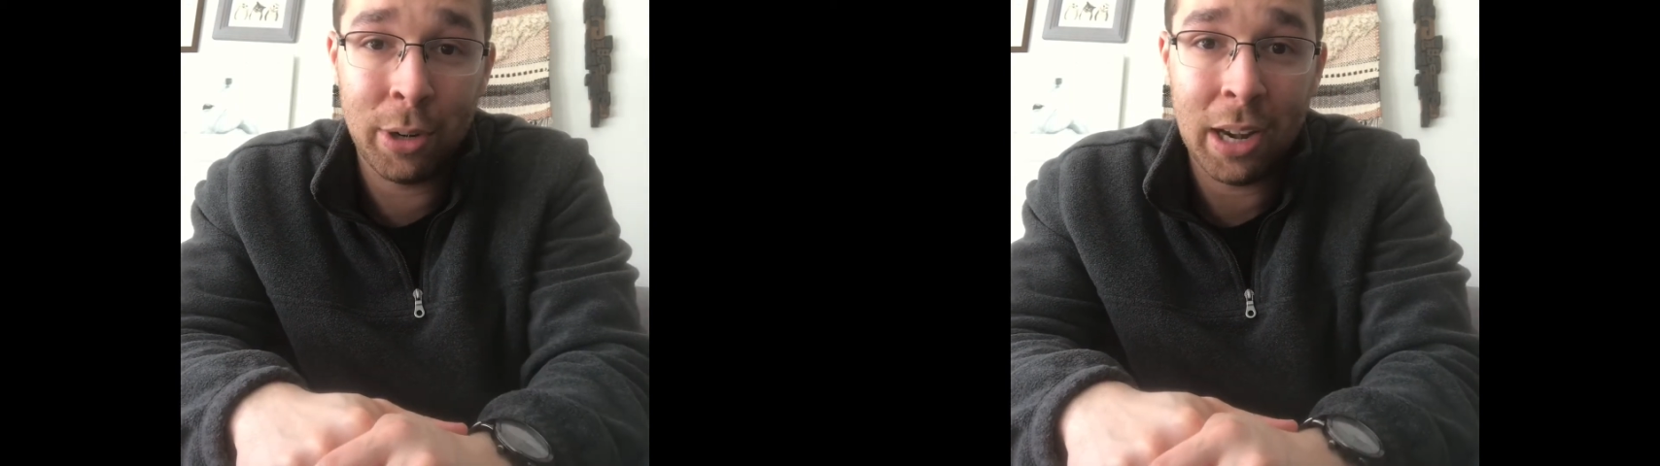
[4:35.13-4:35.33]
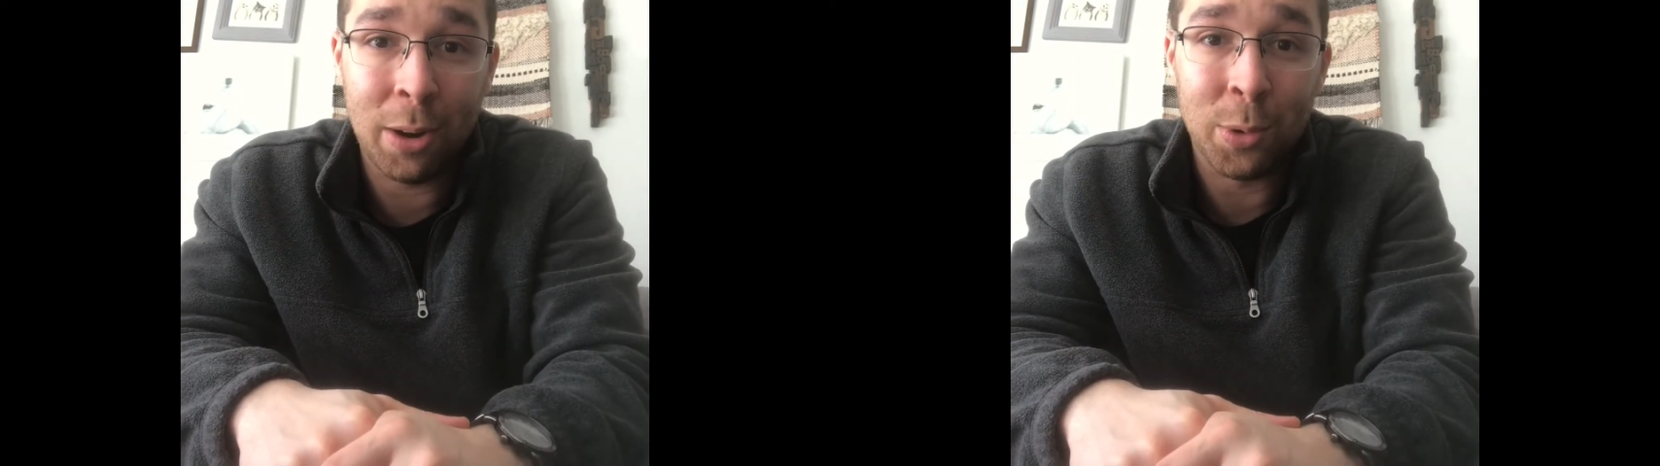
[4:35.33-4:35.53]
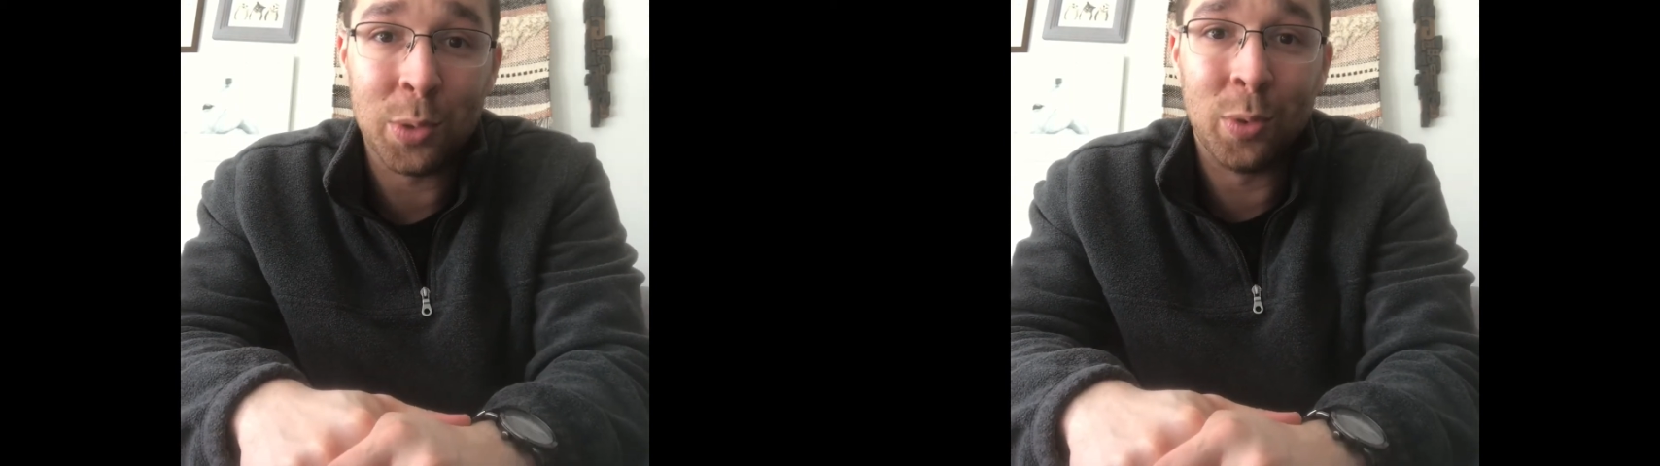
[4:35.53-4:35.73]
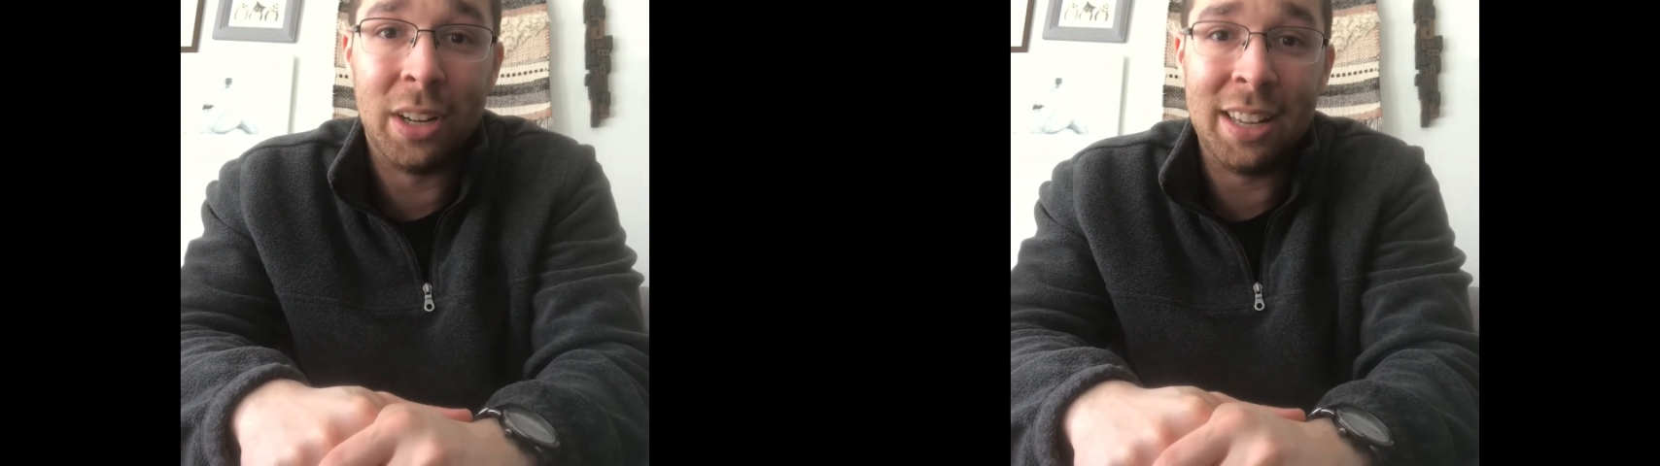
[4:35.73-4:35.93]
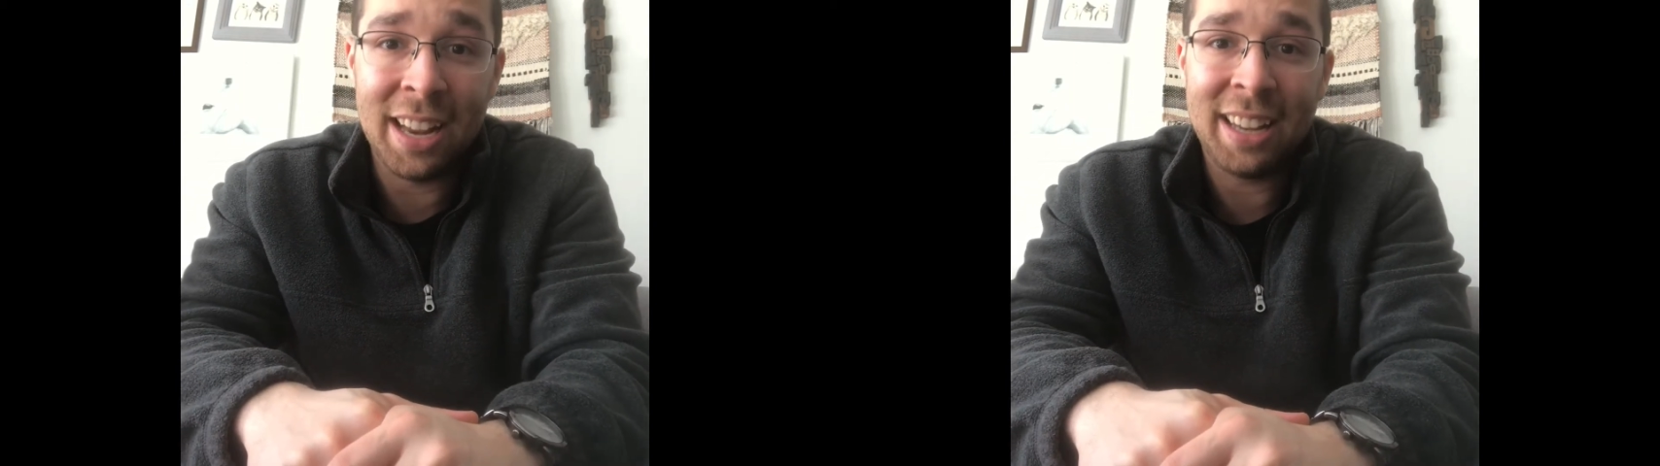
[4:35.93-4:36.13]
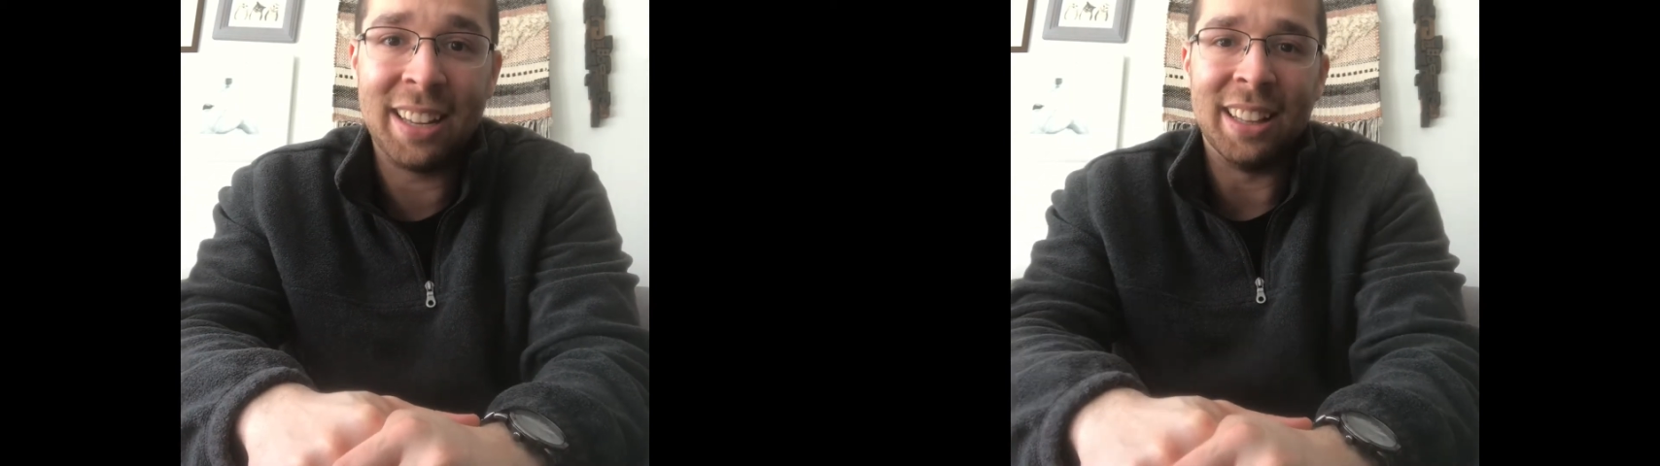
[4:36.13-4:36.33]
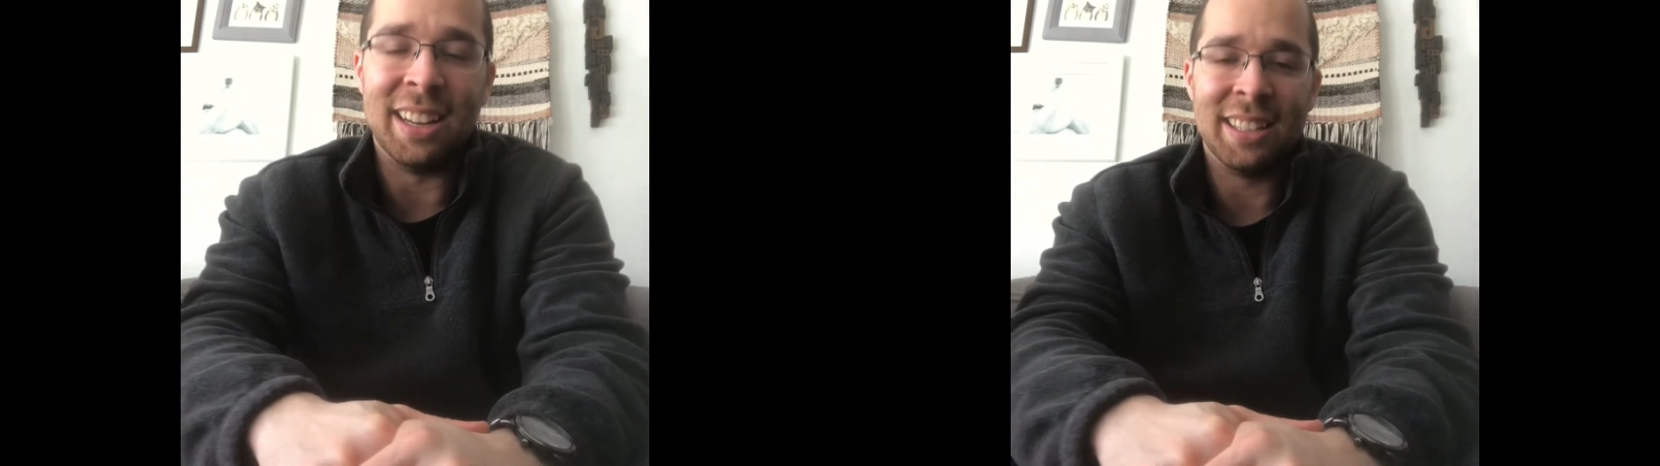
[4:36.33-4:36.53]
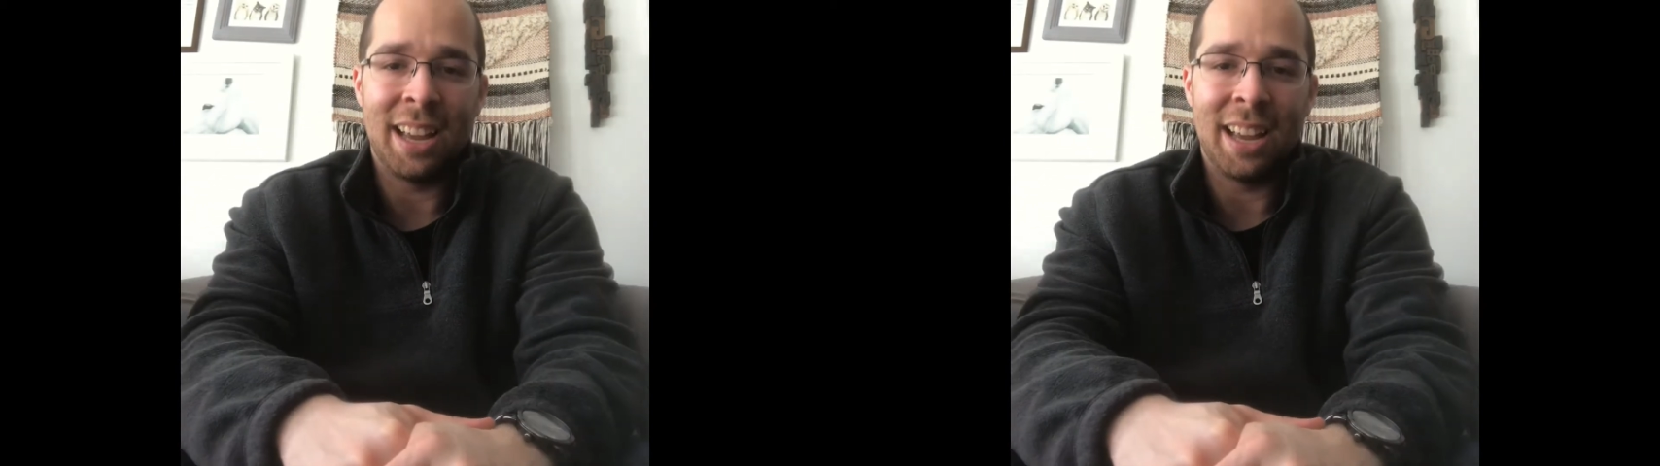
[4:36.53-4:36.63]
carry was ridiculous.